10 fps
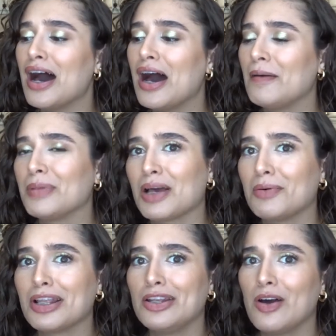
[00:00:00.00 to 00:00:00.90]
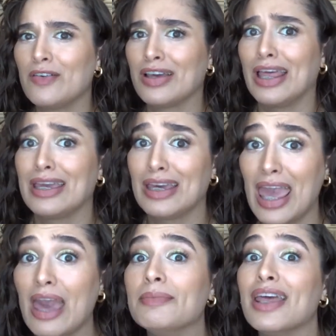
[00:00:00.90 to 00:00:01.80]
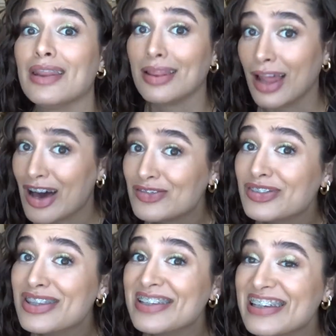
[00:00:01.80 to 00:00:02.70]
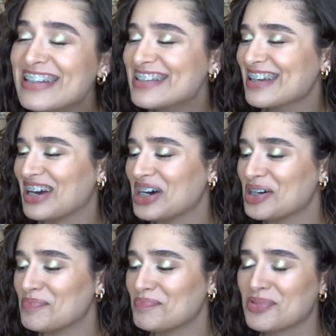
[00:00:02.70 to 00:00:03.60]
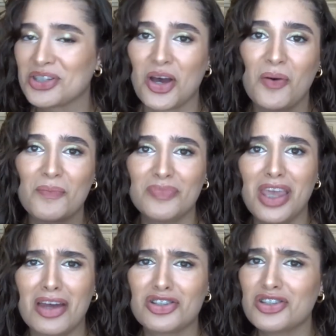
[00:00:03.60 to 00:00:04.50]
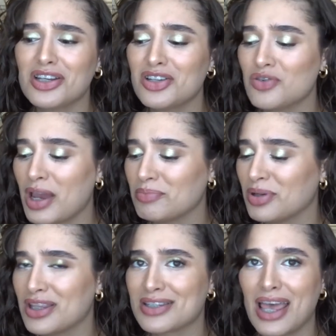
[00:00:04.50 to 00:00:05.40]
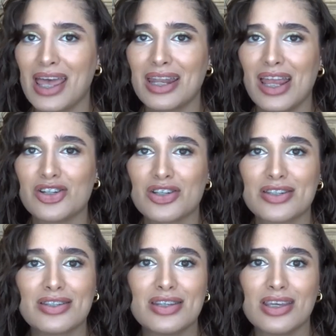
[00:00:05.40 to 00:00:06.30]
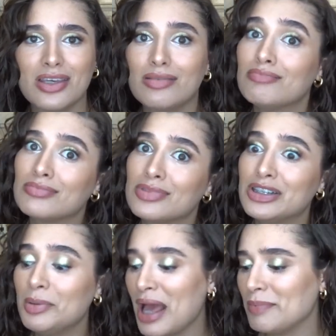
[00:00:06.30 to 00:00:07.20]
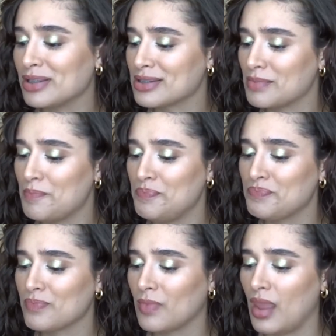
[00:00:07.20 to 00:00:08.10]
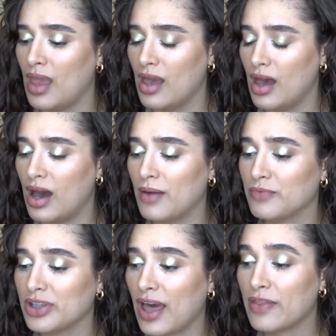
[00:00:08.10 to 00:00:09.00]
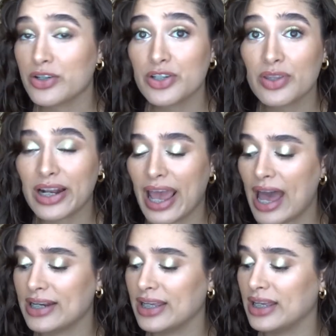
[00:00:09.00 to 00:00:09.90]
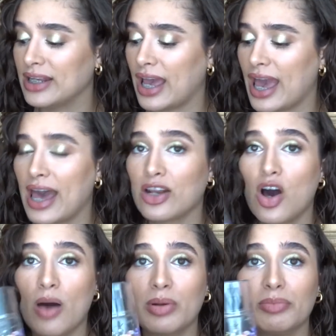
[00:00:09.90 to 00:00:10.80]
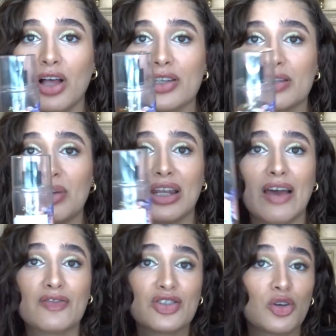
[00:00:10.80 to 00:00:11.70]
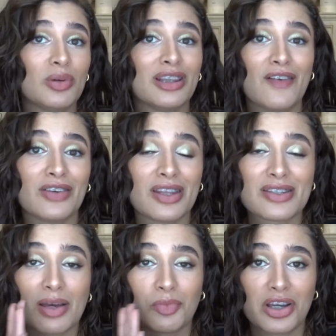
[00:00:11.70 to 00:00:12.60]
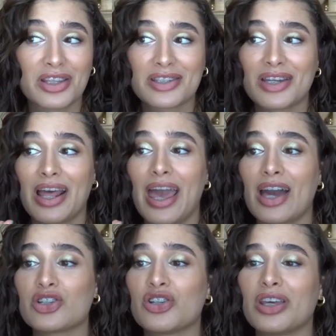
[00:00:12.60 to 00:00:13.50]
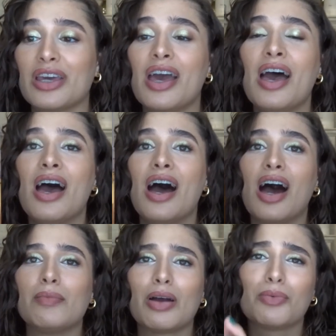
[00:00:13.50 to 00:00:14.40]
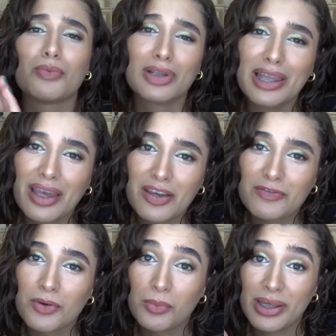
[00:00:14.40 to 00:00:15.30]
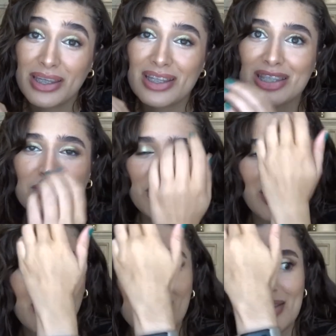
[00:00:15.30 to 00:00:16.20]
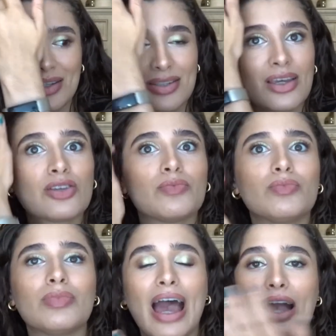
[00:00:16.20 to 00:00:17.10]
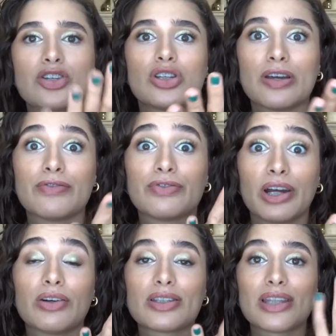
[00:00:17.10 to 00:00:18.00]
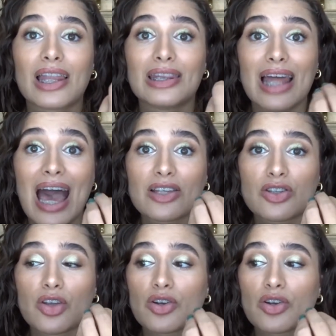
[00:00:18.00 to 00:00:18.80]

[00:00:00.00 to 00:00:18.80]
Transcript: um, but I want to know if I like am in love with it. Um, so yeah, just gonna try and put this in and just see see what happens. Um, for the other two that I had in, I had Almond Blossom in. I've still been loving this. I'm wearing this today, actually. Um, I really like it for weekends because it's like actually a fragrance that lasts on